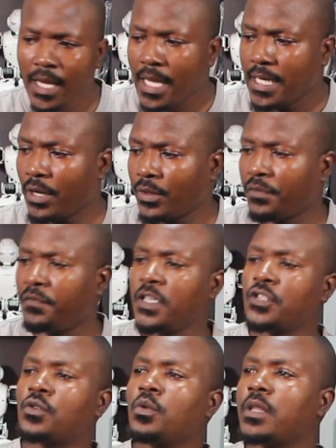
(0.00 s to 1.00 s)
Now, the
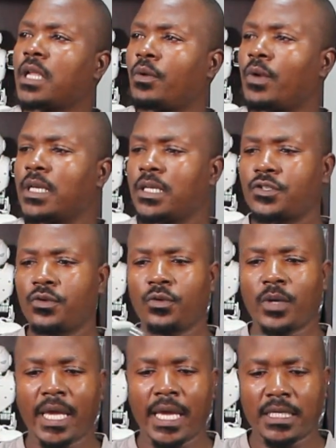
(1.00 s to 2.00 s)
first tool that I want us to
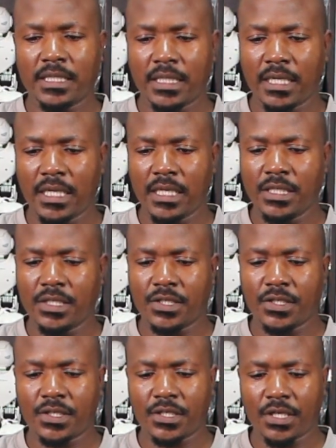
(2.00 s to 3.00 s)
look at
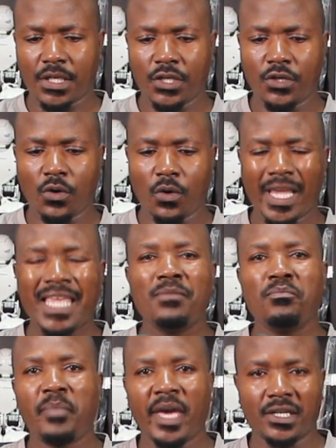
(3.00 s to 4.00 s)
is your
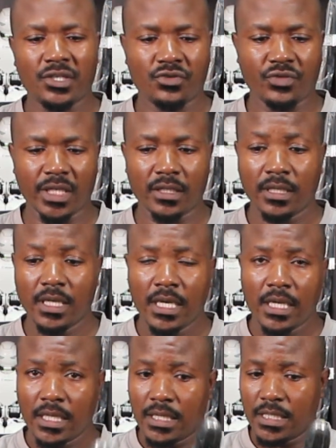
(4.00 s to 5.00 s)
impact drill.
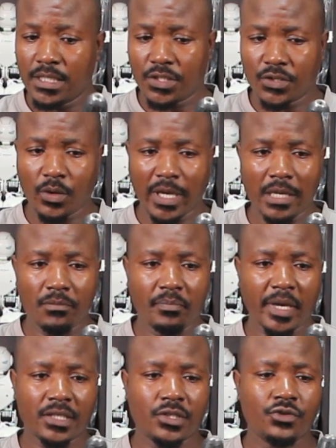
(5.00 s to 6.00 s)
This is your
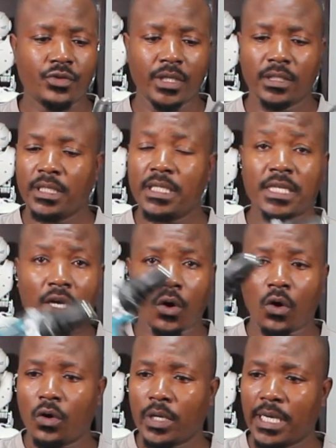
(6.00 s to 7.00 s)
impact drill. It's a
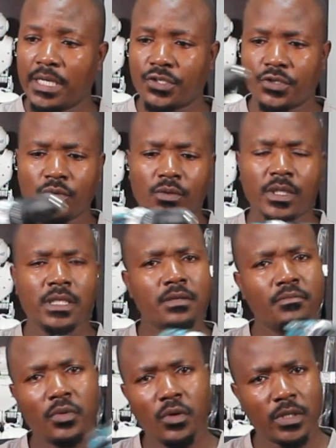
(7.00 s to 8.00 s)
cordless tool. It's
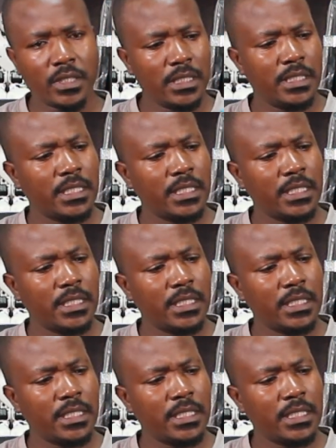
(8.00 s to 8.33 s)
important.